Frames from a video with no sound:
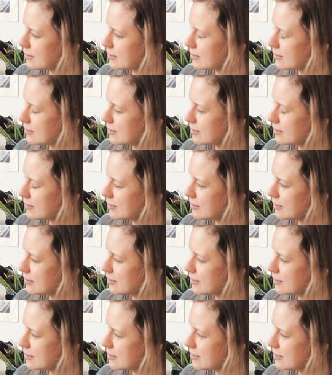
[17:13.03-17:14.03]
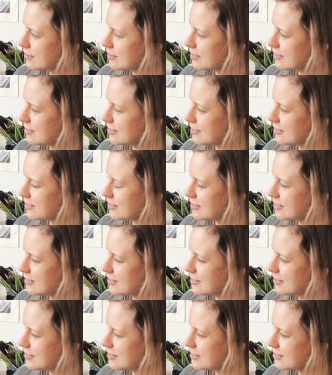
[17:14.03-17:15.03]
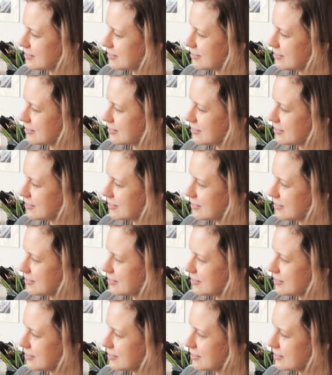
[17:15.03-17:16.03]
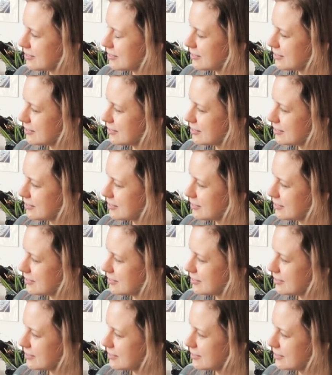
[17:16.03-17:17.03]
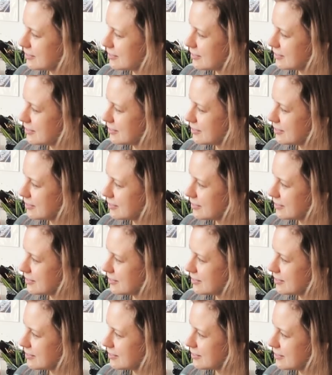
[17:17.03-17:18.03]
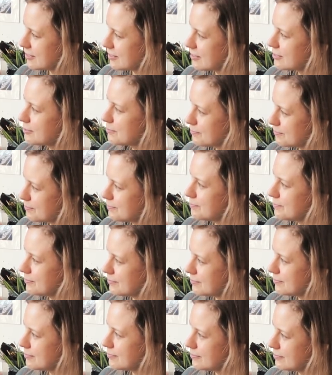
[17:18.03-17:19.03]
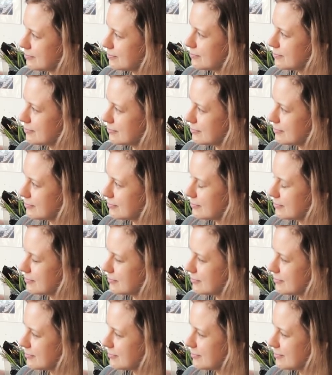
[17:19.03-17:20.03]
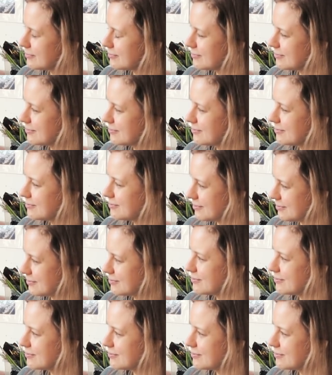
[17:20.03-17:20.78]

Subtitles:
(not speaking)